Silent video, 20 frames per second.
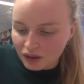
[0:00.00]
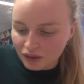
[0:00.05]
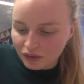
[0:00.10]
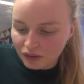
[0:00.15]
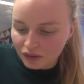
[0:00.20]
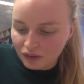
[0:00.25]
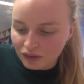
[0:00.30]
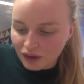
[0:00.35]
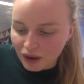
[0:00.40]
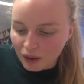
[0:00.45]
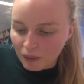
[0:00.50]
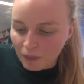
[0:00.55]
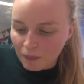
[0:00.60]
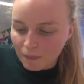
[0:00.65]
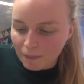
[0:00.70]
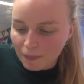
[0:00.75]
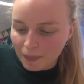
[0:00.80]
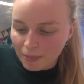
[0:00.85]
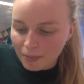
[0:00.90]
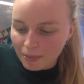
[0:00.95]
So
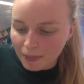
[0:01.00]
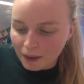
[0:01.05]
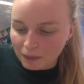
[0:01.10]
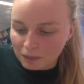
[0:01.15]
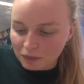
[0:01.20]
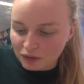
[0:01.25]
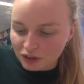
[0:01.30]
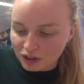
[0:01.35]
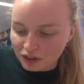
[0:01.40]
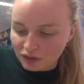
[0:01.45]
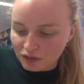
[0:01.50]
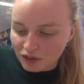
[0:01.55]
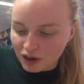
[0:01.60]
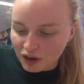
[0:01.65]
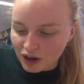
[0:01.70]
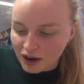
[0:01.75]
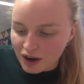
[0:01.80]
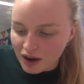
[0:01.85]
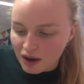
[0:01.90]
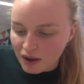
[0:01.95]
I'm just going to
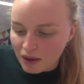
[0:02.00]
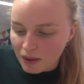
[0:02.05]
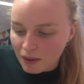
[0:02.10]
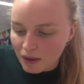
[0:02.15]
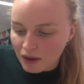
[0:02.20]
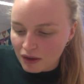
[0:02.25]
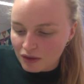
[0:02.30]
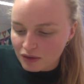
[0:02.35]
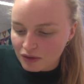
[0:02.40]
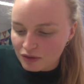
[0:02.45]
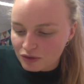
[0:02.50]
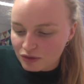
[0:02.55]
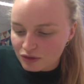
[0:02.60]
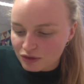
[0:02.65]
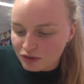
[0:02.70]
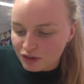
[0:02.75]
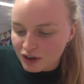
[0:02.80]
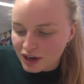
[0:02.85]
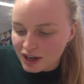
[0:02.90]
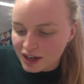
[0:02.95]
write
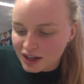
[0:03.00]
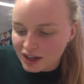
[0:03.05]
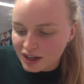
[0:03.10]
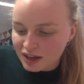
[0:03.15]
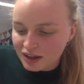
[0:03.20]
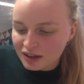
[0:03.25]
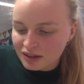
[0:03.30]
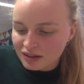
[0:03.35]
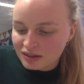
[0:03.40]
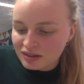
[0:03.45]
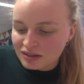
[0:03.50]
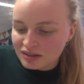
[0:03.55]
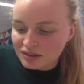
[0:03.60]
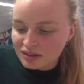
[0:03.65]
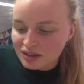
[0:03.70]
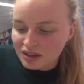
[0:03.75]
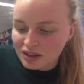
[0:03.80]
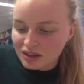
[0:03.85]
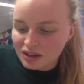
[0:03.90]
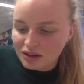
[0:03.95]

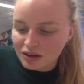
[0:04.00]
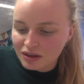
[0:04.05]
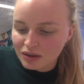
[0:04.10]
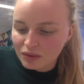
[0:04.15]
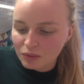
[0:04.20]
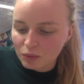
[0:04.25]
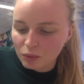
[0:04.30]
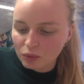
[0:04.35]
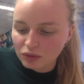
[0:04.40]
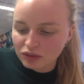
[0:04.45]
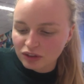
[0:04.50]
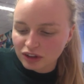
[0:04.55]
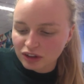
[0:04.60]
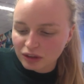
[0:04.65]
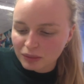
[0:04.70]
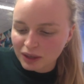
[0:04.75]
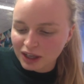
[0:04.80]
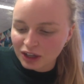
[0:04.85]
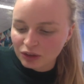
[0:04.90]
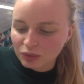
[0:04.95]
Freya's, what do you
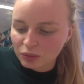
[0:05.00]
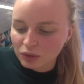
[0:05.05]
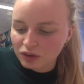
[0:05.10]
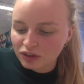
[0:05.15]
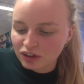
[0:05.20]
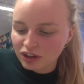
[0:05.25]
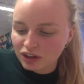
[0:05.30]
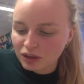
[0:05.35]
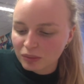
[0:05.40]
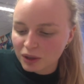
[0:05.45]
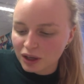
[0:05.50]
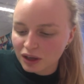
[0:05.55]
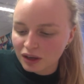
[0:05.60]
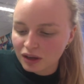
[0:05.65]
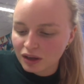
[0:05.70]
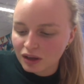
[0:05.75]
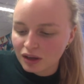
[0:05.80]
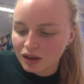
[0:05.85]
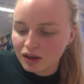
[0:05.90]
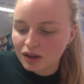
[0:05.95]
think my next word's going to be?
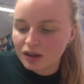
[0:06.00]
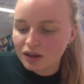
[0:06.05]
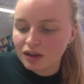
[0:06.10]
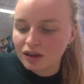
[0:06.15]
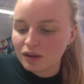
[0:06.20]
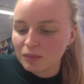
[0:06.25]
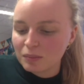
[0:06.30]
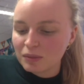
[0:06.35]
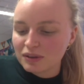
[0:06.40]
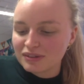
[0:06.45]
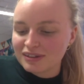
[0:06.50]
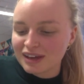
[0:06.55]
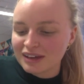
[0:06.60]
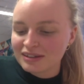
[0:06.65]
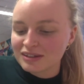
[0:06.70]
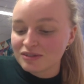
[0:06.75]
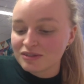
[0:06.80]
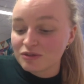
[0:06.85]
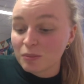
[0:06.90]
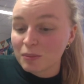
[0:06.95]

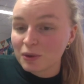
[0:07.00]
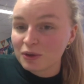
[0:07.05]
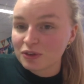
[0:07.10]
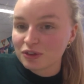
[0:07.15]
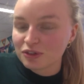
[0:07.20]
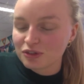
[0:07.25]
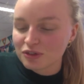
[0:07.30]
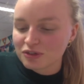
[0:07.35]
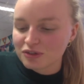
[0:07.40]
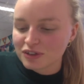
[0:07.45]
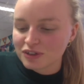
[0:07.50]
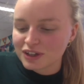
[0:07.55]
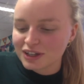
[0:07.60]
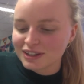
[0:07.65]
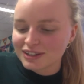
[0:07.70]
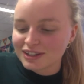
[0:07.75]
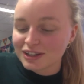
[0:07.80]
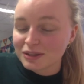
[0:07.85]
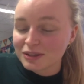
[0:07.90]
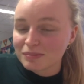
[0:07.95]
Possessive apostrophe,
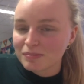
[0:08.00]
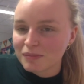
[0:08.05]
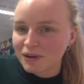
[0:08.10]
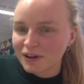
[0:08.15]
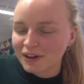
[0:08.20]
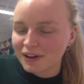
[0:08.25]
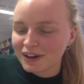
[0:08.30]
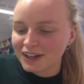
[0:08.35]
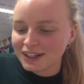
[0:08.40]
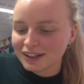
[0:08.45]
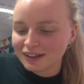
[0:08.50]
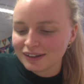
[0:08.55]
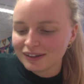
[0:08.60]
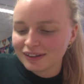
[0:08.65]
because it's mine.